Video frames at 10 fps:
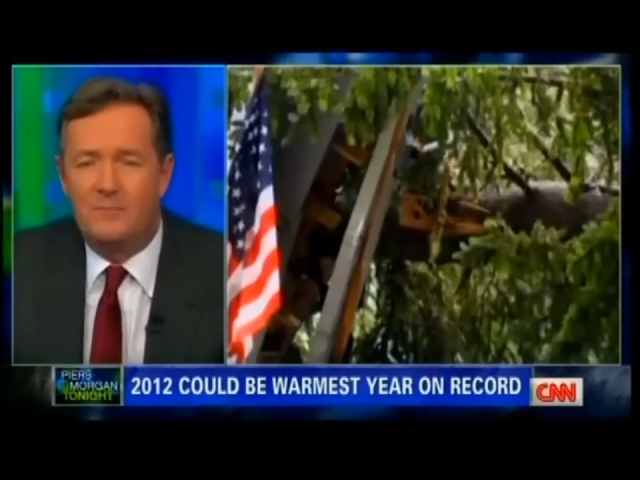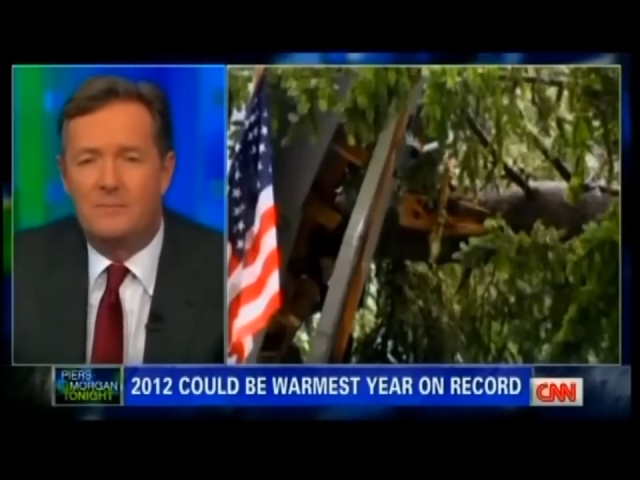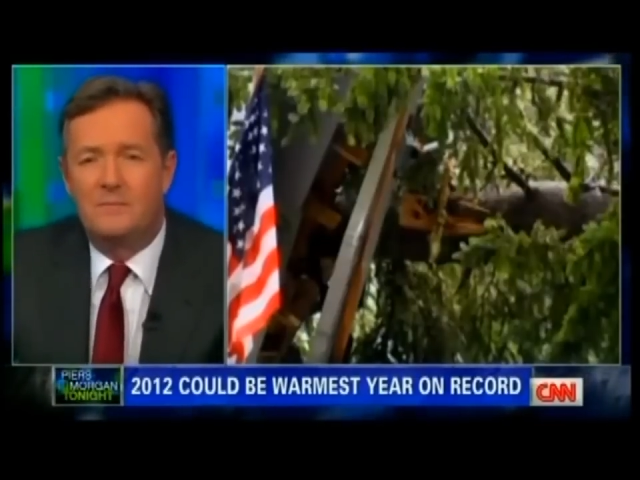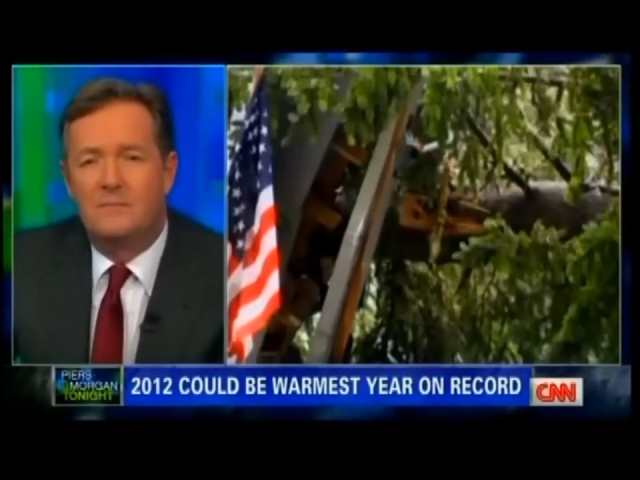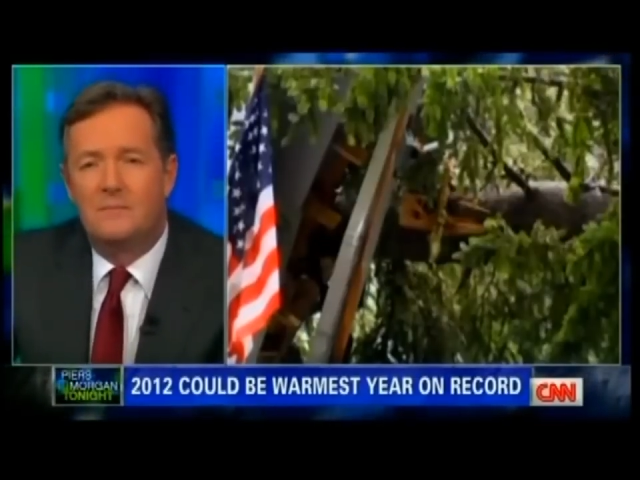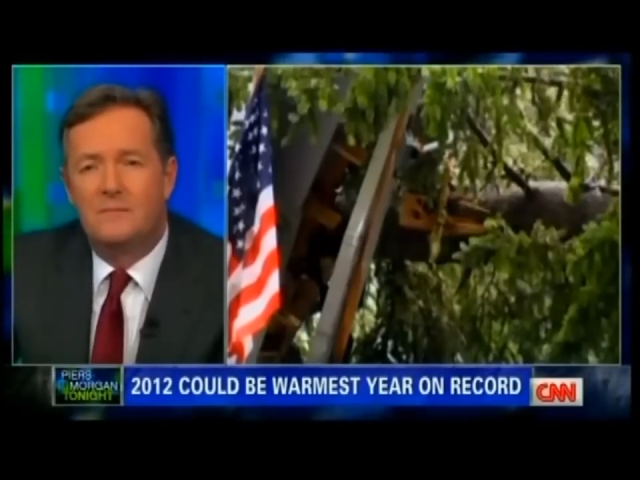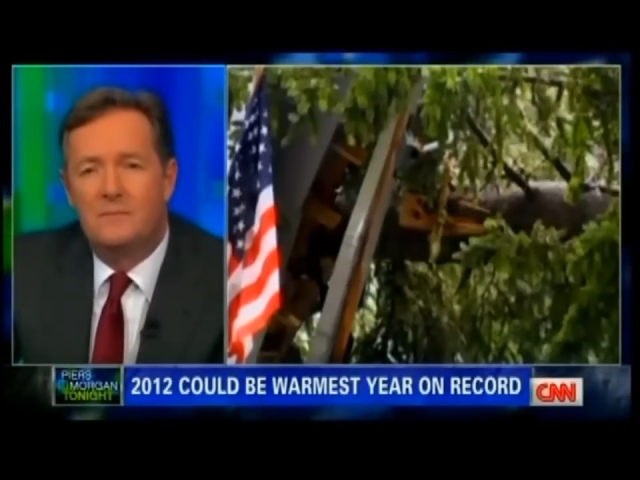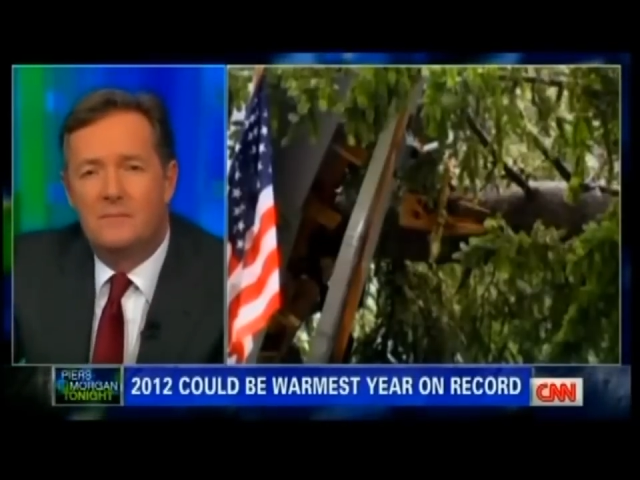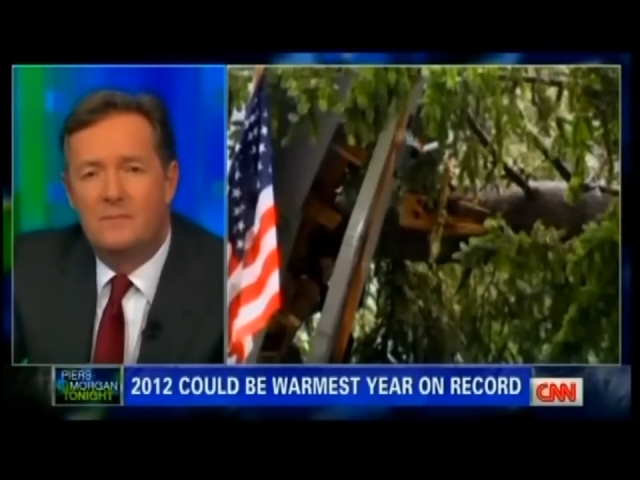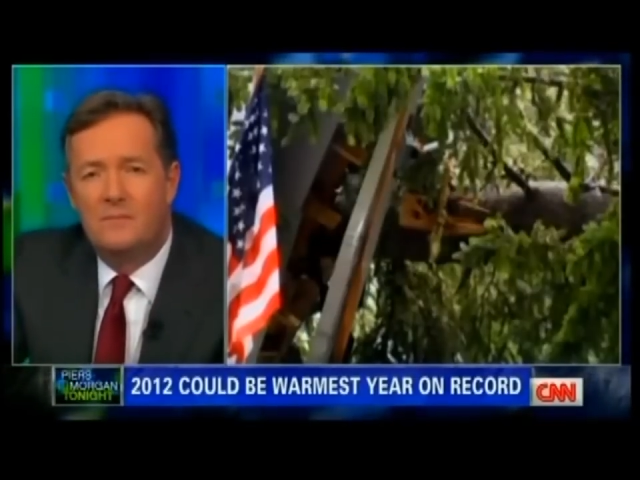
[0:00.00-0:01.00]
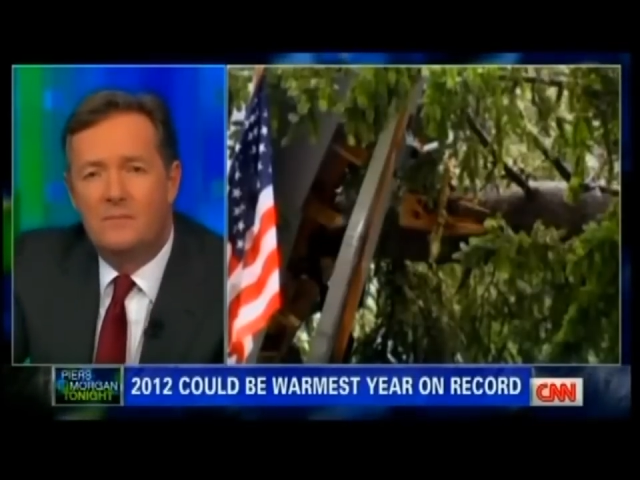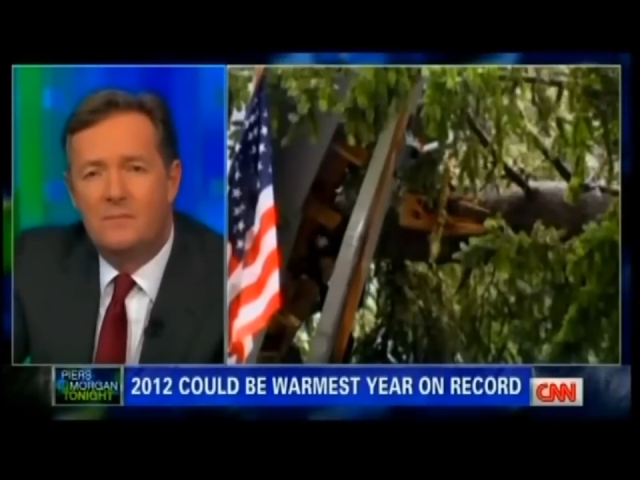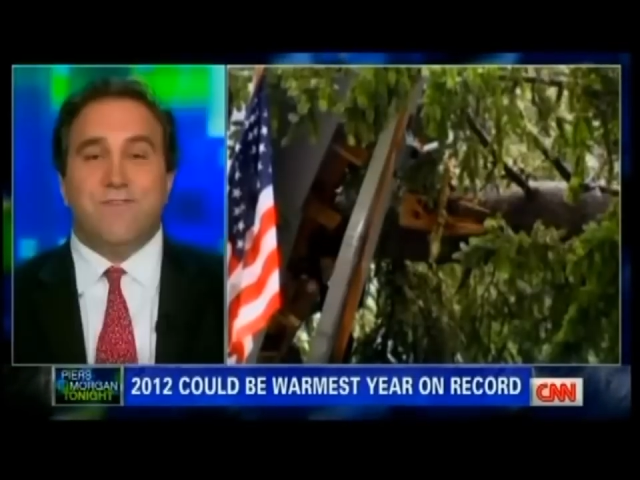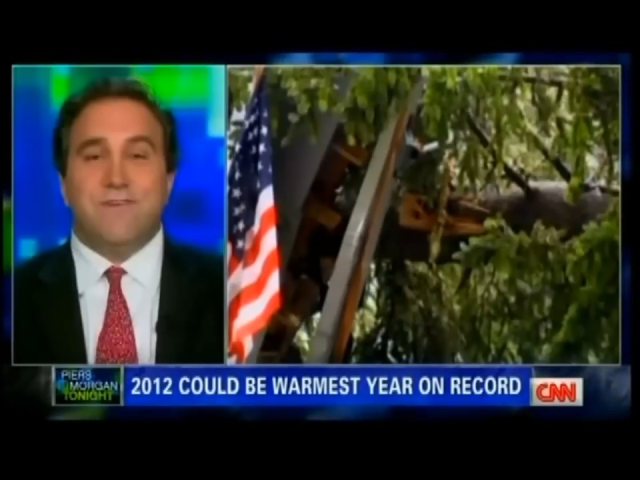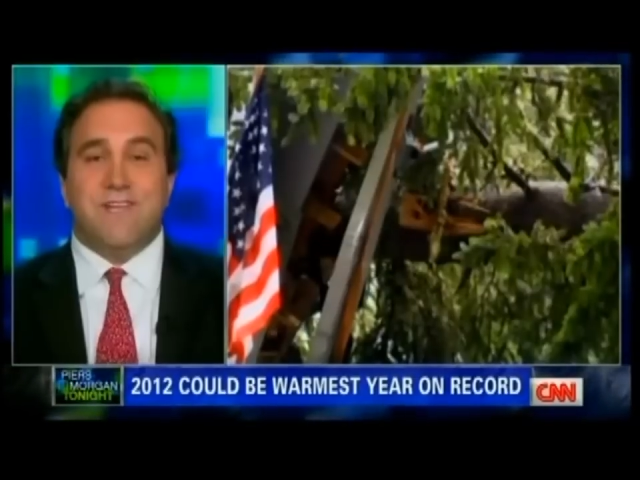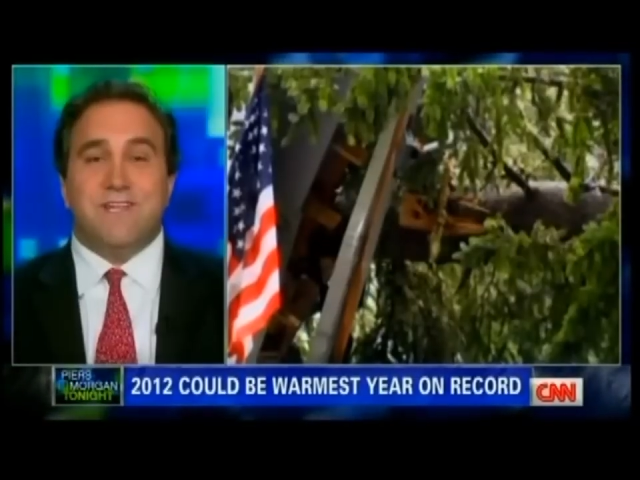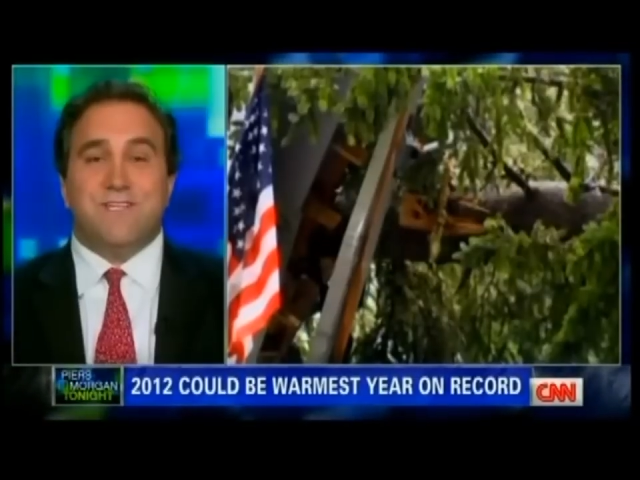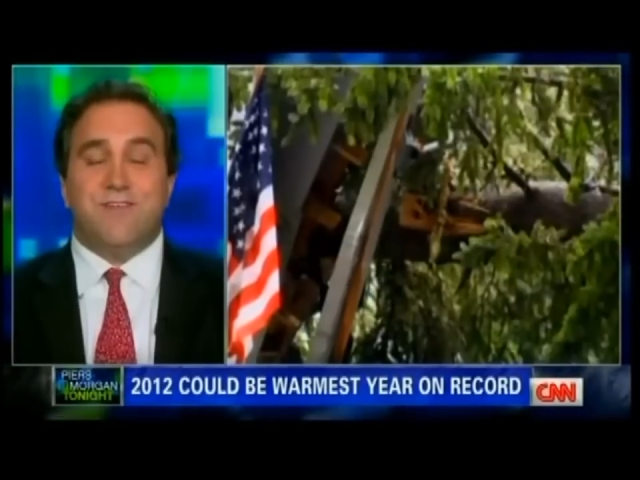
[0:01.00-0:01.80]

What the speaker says: No, you go to the peer-reviewed literature.